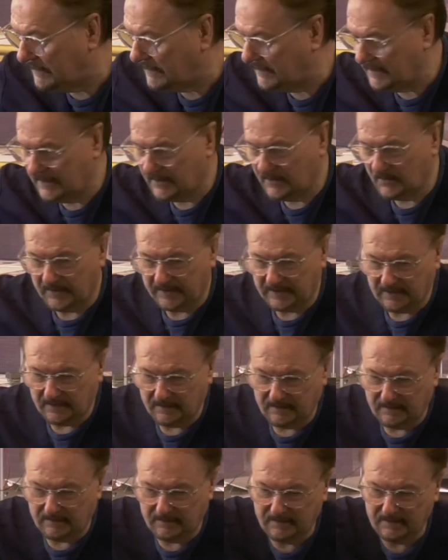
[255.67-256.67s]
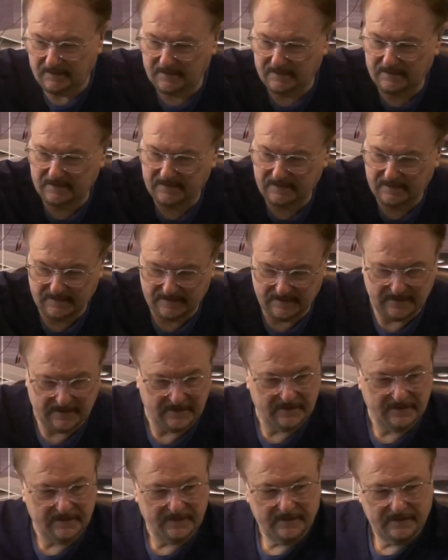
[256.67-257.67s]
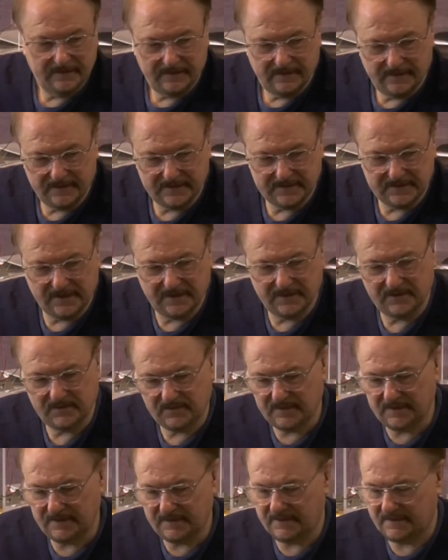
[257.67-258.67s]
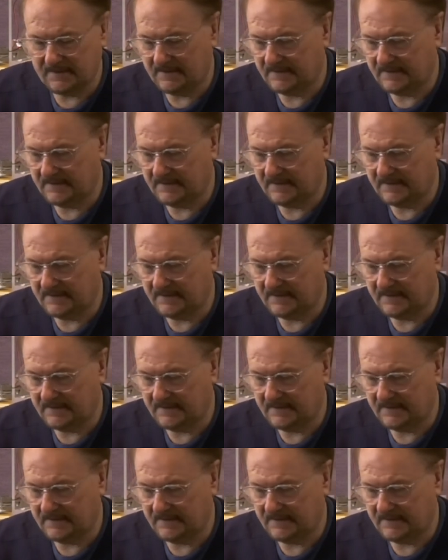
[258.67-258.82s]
There we go. There's another one.